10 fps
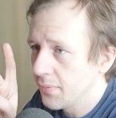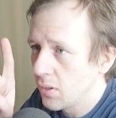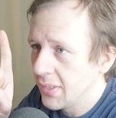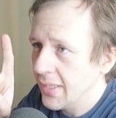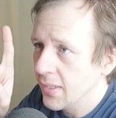
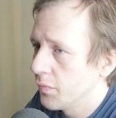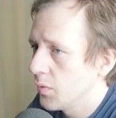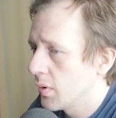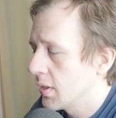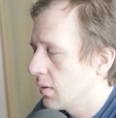I'll link it if you
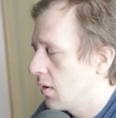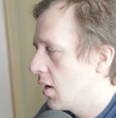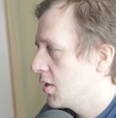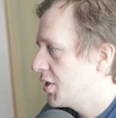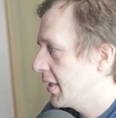want
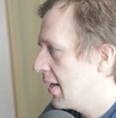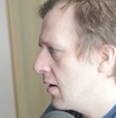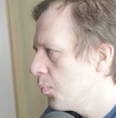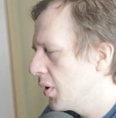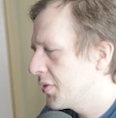to check it
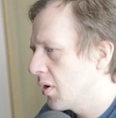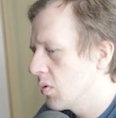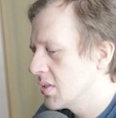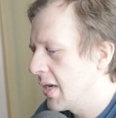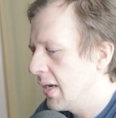out. But there
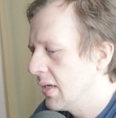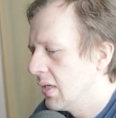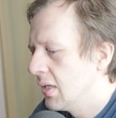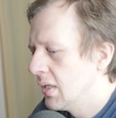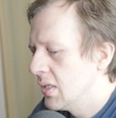was a
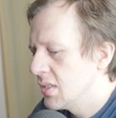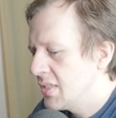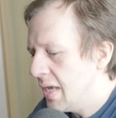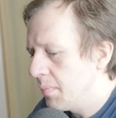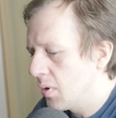
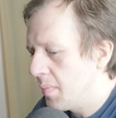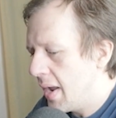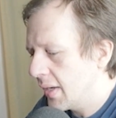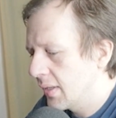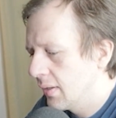Timber
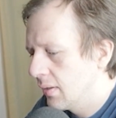mech